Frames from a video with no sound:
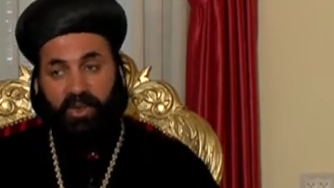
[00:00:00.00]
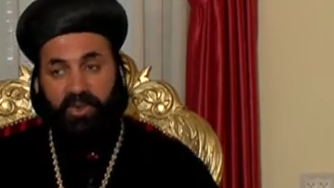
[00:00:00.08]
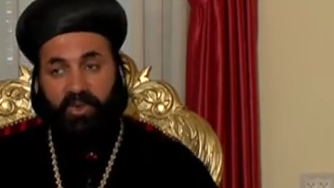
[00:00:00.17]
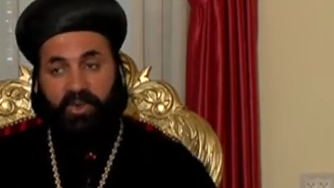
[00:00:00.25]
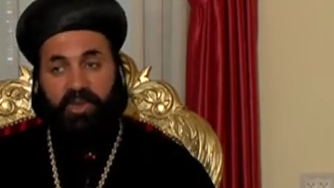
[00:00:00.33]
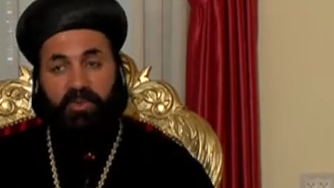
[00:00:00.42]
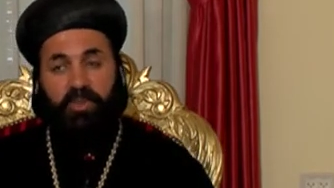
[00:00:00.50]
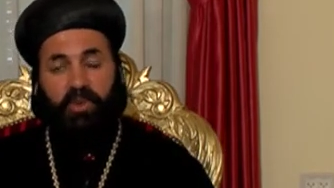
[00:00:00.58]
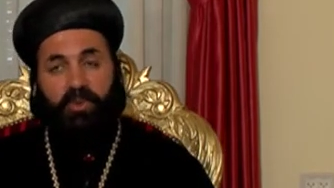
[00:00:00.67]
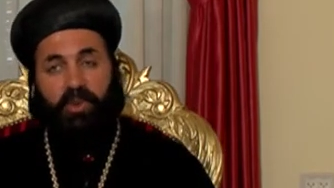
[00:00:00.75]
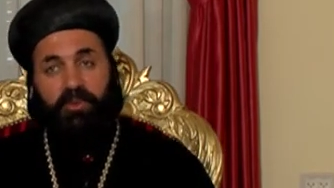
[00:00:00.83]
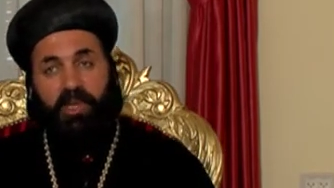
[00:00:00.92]
So the
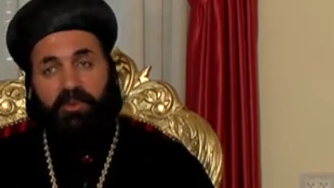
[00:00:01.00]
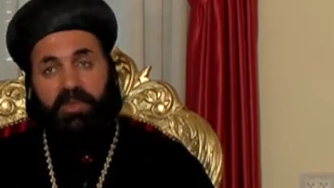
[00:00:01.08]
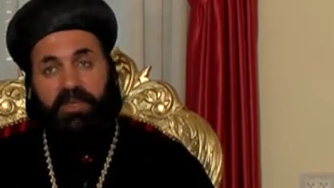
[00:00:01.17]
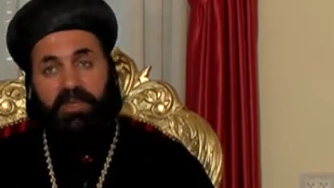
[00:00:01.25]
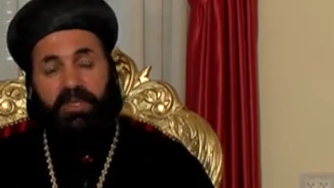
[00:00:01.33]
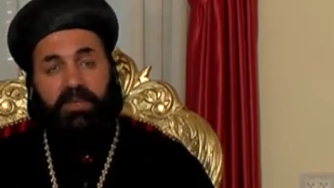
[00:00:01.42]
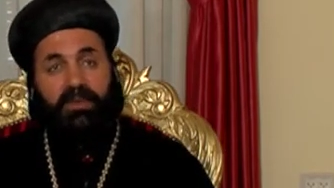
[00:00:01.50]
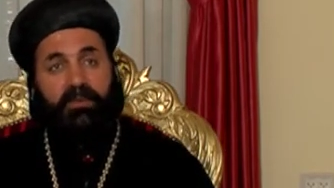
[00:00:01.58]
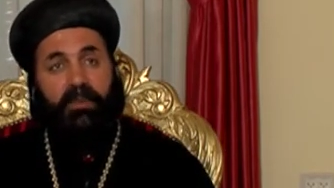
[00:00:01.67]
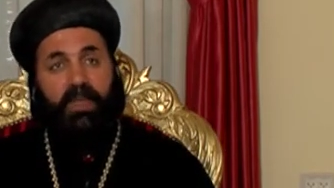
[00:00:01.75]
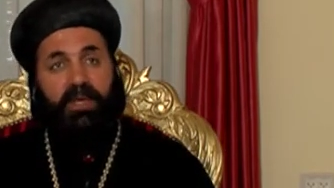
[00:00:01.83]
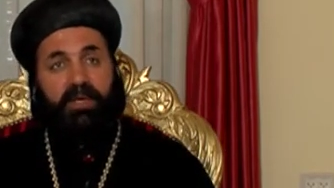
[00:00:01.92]
problem happened,
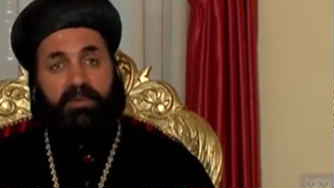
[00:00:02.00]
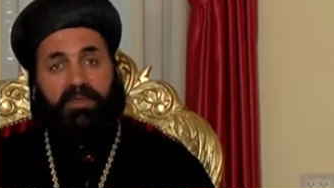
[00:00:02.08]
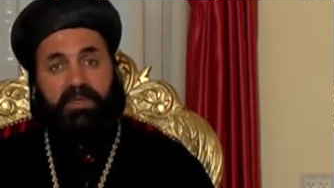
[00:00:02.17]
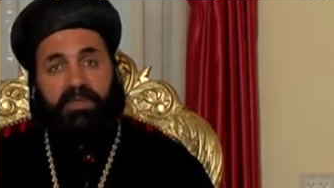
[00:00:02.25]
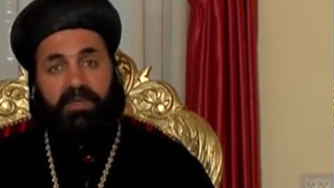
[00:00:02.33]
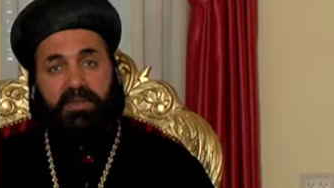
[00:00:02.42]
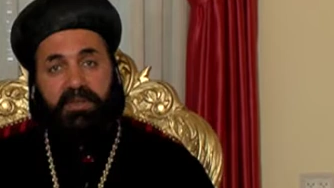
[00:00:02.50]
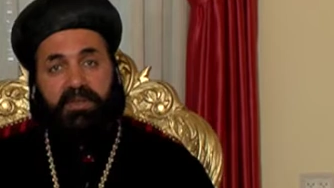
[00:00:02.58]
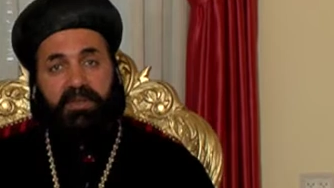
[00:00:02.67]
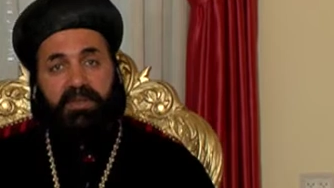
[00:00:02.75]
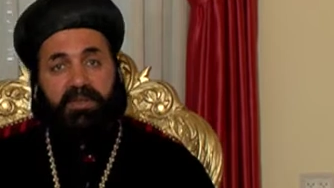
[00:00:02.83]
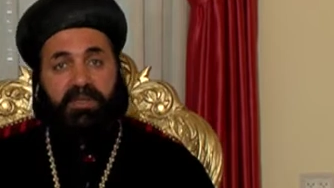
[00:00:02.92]

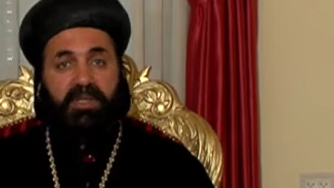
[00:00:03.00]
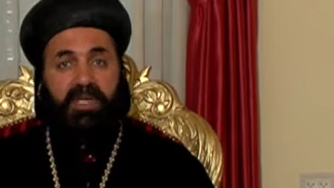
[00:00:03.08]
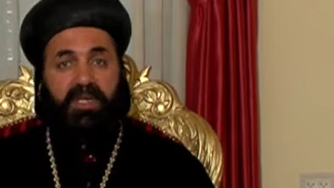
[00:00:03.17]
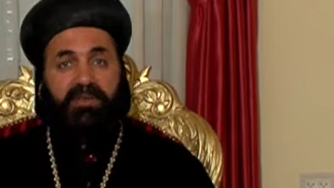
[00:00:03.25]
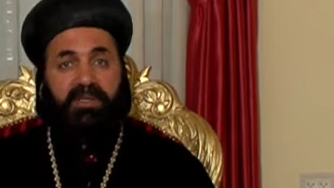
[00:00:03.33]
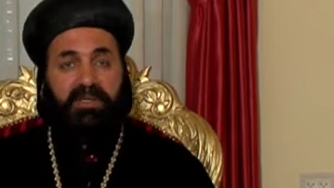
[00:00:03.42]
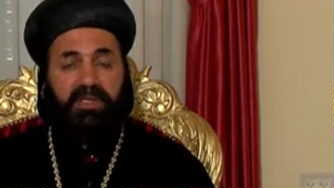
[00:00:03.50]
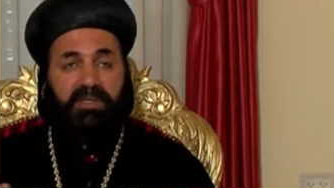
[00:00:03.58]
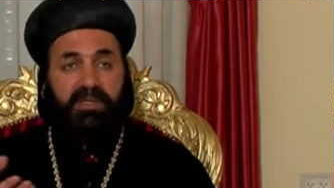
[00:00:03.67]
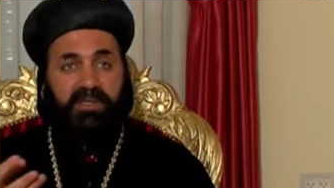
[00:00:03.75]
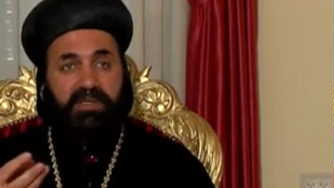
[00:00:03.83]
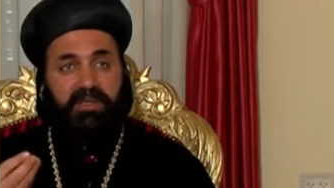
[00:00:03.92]
I think it
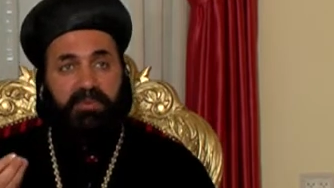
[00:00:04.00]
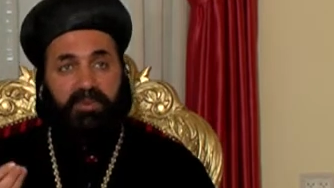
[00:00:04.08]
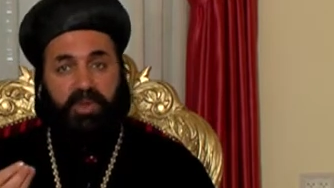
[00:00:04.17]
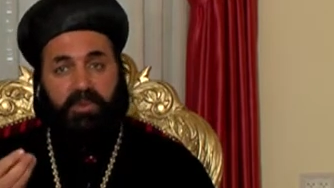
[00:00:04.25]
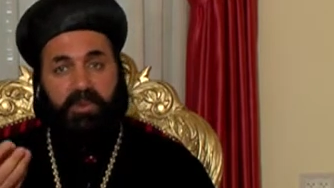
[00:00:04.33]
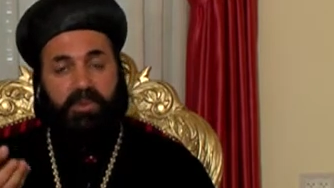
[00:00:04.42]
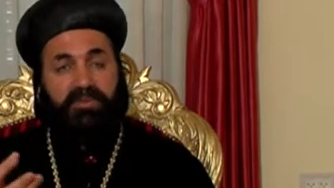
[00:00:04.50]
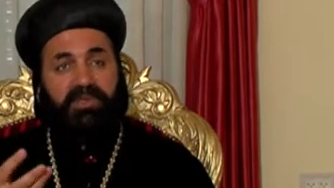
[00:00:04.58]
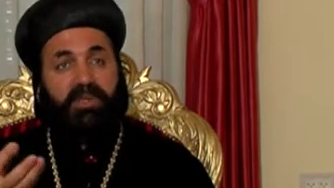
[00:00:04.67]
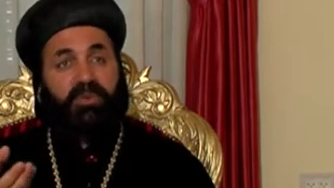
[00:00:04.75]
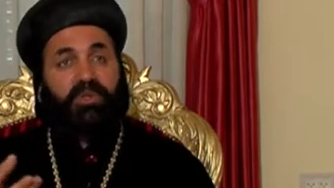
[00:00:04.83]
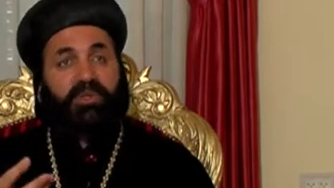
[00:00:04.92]
is problem of
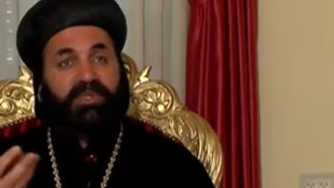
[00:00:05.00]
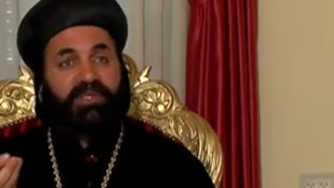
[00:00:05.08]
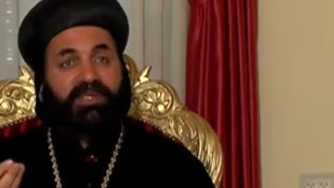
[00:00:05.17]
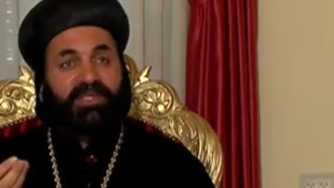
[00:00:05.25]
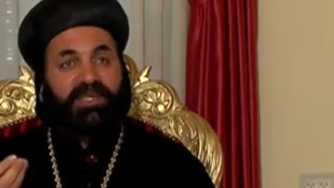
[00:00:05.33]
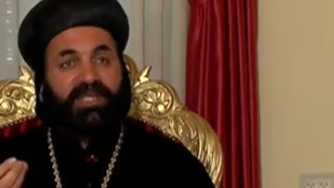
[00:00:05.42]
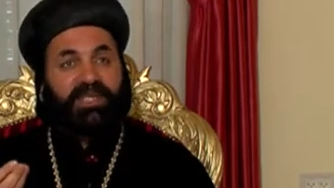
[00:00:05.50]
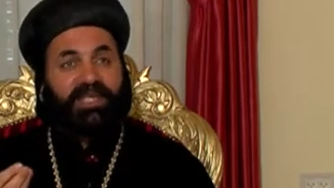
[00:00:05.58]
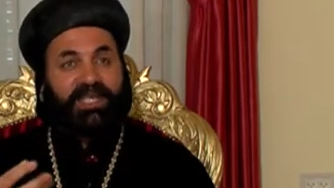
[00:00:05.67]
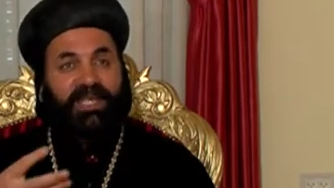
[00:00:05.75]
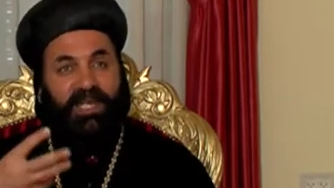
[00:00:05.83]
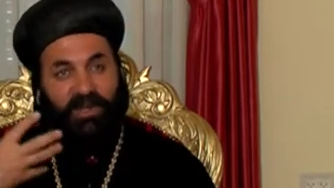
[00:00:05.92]
the world,
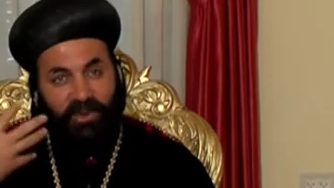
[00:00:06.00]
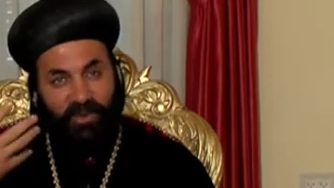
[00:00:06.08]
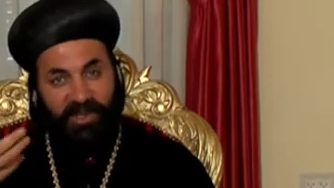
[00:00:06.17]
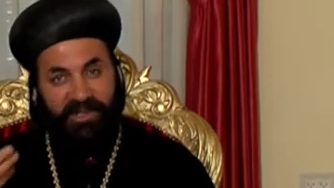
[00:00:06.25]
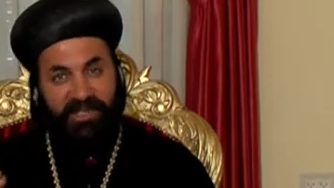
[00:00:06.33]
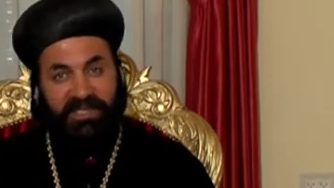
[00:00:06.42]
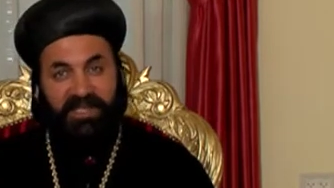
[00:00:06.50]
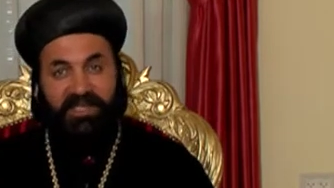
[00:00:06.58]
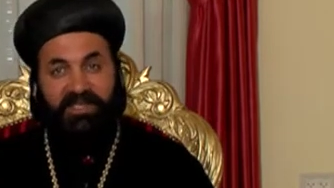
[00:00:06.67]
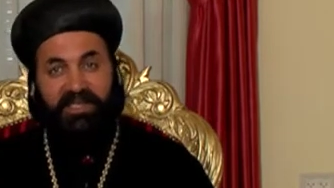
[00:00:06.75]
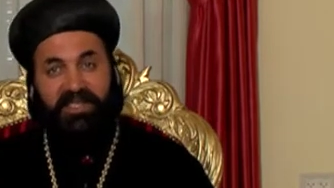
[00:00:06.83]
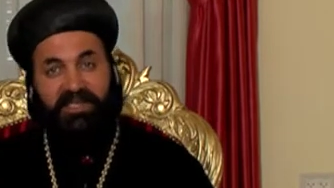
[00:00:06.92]
how to understand
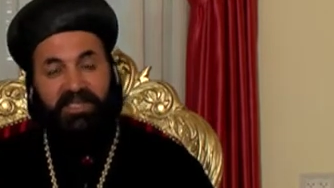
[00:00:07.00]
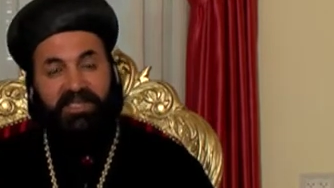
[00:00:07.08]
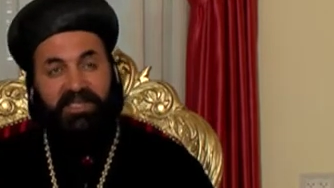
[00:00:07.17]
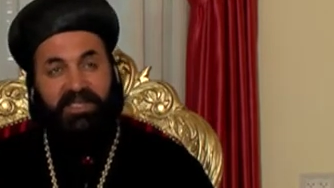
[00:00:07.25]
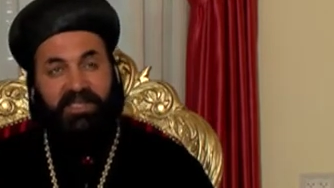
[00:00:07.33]
each other.